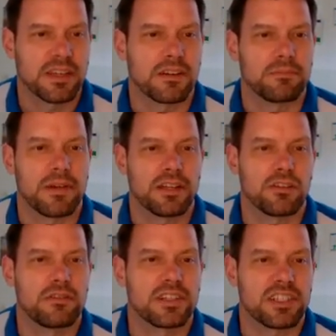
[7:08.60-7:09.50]
hand
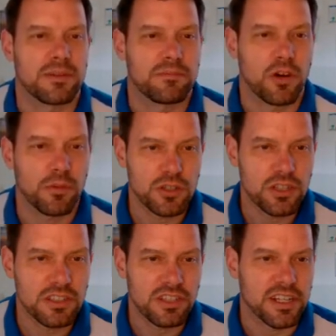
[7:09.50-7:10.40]
over some
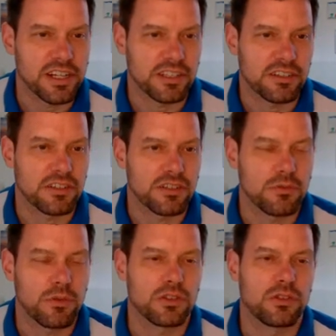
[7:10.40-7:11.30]
options, like
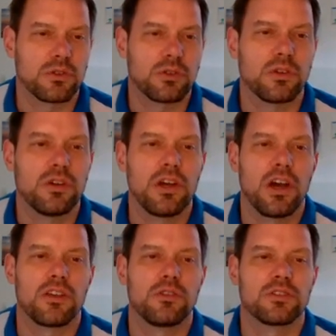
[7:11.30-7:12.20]
you want to
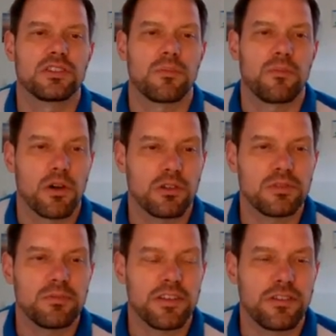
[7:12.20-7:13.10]
use the
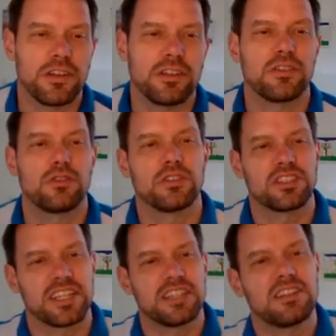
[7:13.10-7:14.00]
post method to
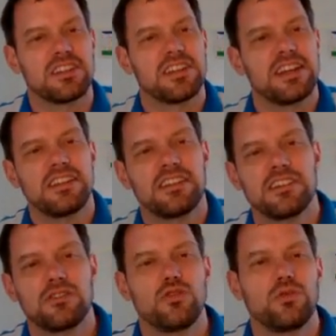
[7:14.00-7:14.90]
send the
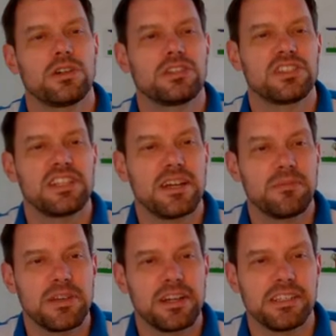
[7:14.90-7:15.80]
data towards the
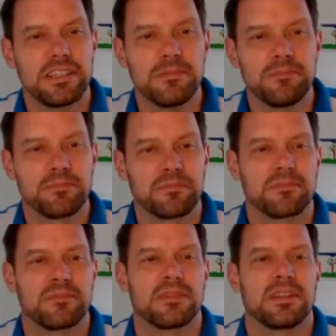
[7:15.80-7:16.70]
API.
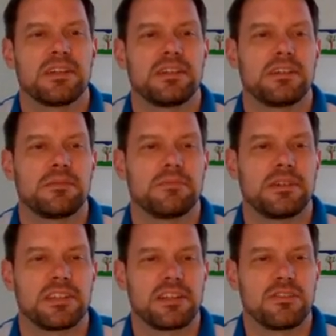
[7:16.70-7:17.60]

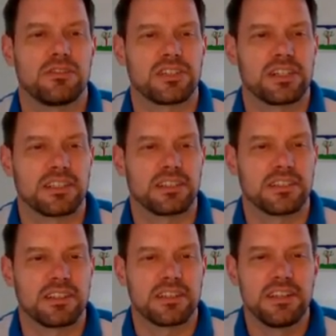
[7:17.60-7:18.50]
And then you start
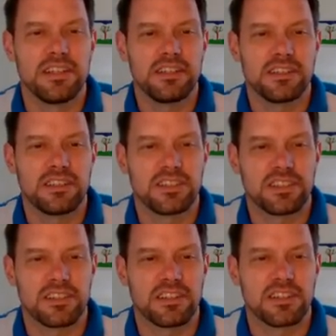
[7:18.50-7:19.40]
it. And here
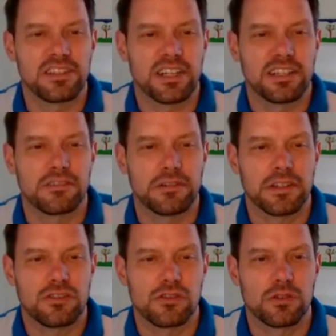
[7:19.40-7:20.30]
is the deciding
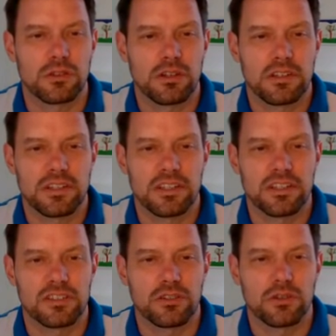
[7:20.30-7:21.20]
function call. It
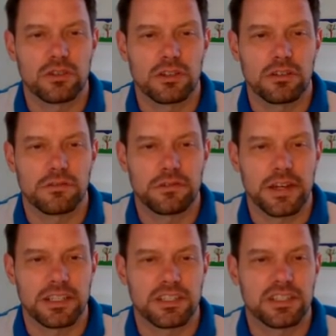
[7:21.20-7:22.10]
is the call
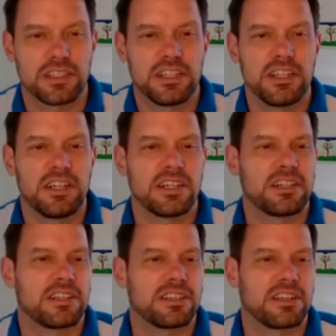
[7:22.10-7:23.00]
fetch.
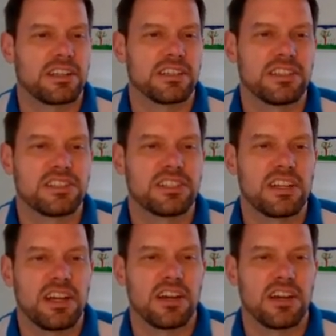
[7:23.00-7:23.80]
And that is,